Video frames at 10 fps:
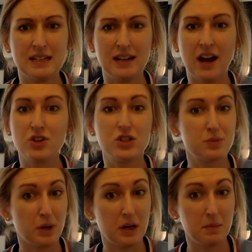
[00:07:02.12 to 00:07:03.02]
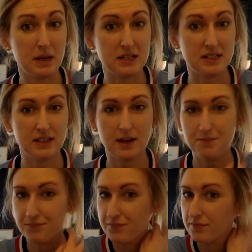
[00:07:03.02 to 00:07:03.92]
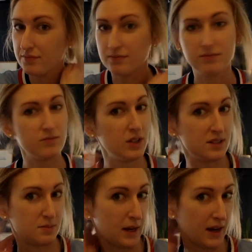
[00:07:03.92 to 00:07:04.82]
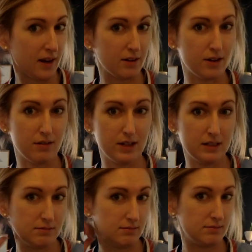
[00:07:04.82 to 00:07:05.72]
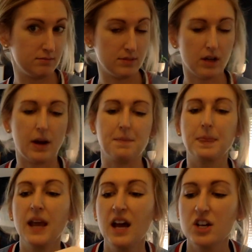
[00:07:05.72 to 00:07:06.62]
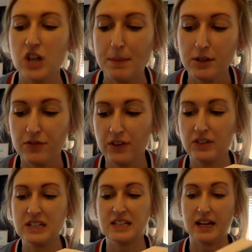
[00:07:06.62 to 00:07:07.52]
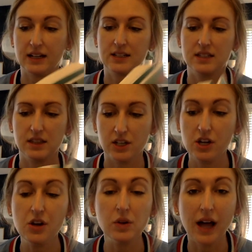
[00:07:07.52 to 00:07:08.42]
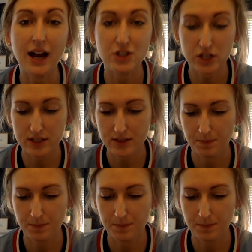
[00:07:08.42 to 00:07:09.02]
and now she's bringing peace to them. What is my hair doing? Okay, chapter 56, the new lodges.